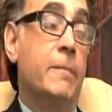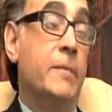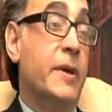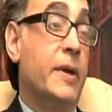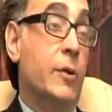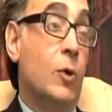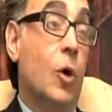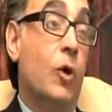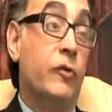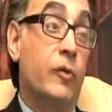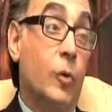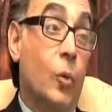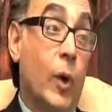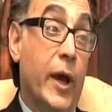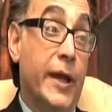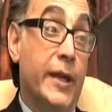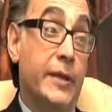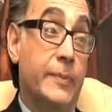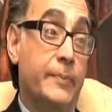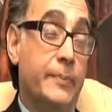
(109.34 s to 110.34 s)
been
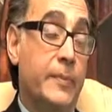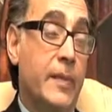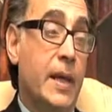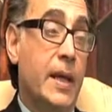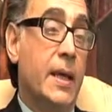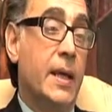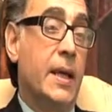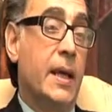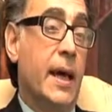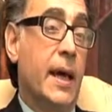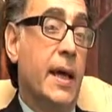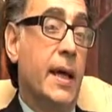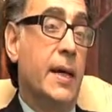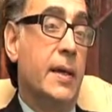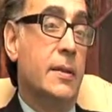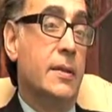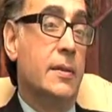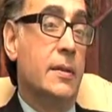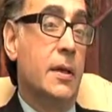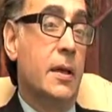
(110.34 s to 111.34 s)
overweight.
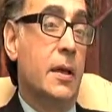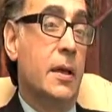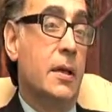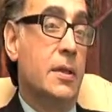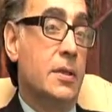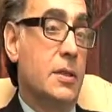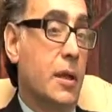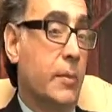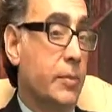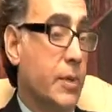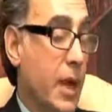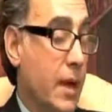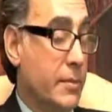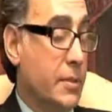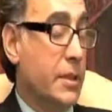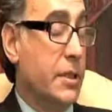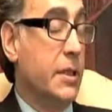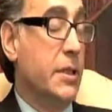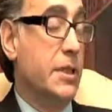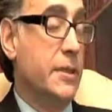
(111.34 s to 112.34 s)
And
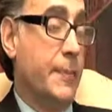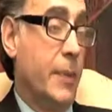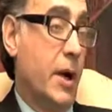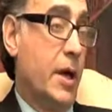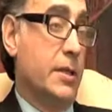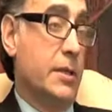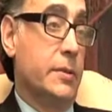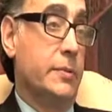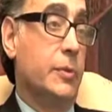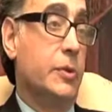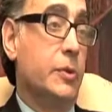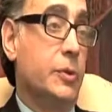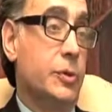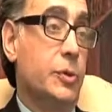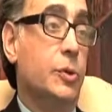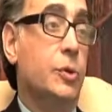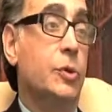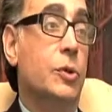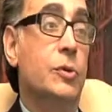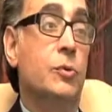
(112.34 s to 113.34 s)
sometimes it is possible
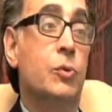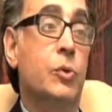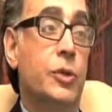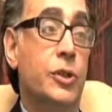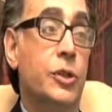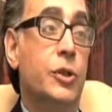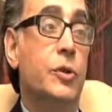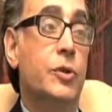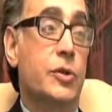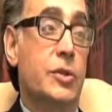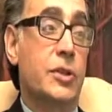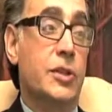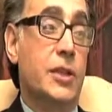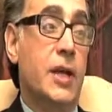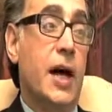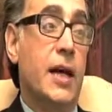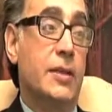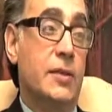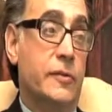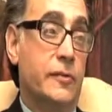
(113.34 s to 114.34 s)
to reduce the
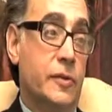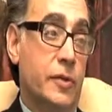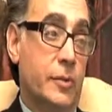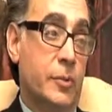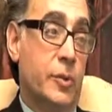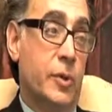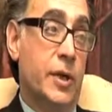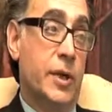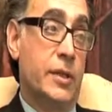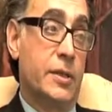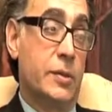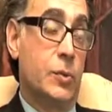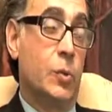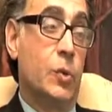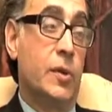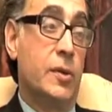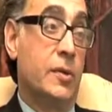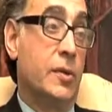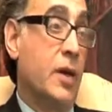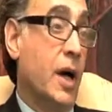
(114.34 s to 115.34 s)
size of your breast
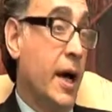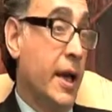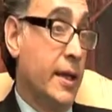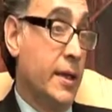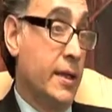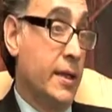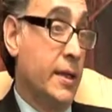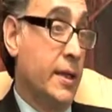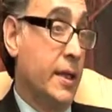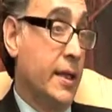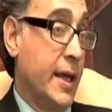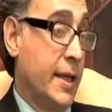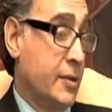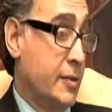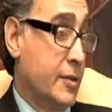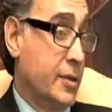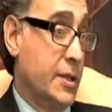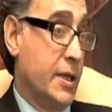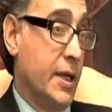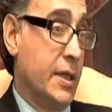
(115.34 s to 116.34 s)
with dieting and
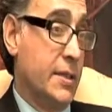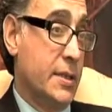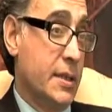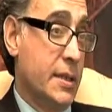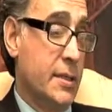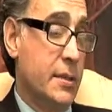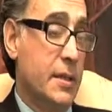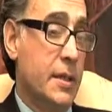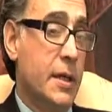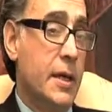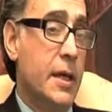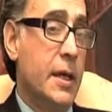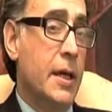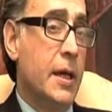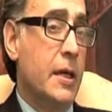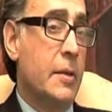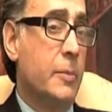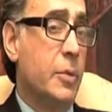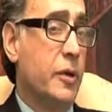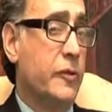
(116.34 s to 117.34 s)
exercising.
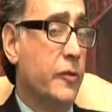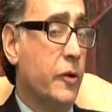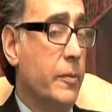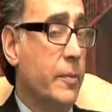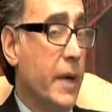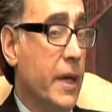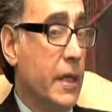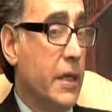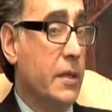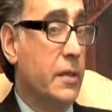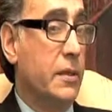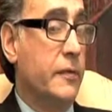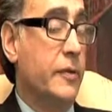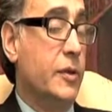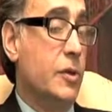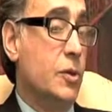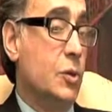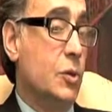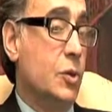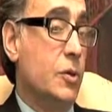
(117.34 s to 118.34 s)
But for many
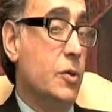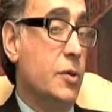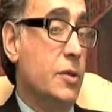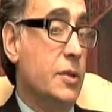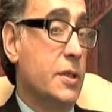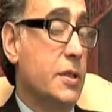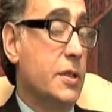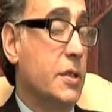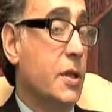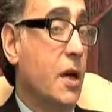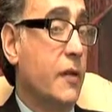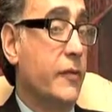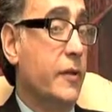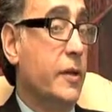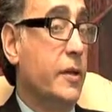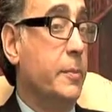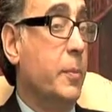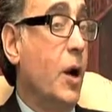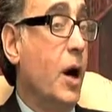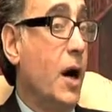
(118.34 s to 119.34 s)
individuals, it's not
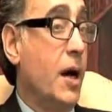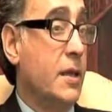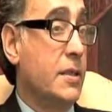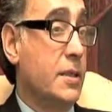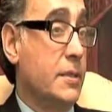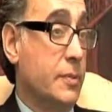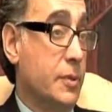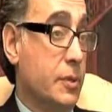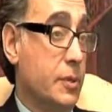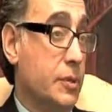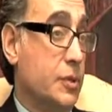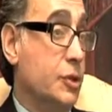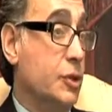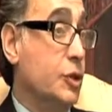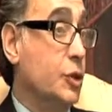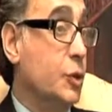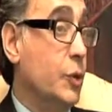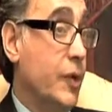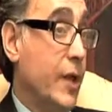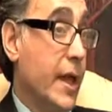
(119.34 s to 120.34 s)
very possible to
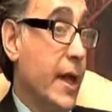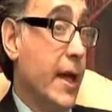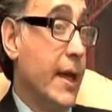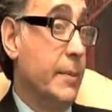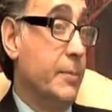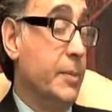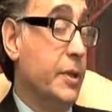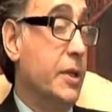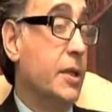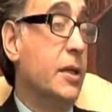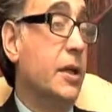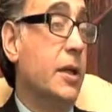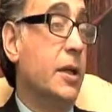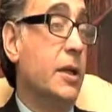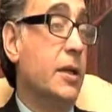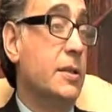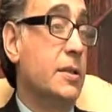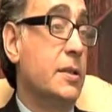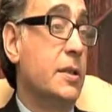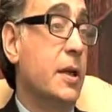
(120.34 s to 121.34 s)
do that
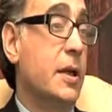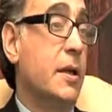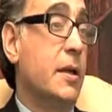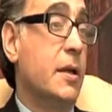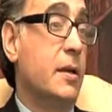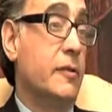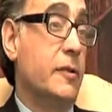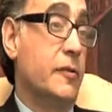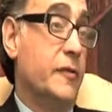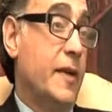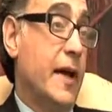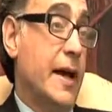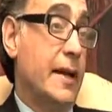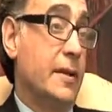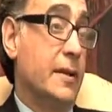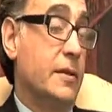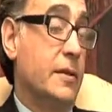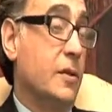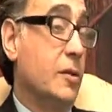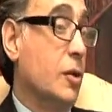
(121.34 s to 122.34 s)
because of the
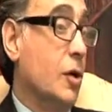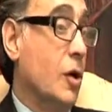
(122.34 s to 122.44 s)
fact that the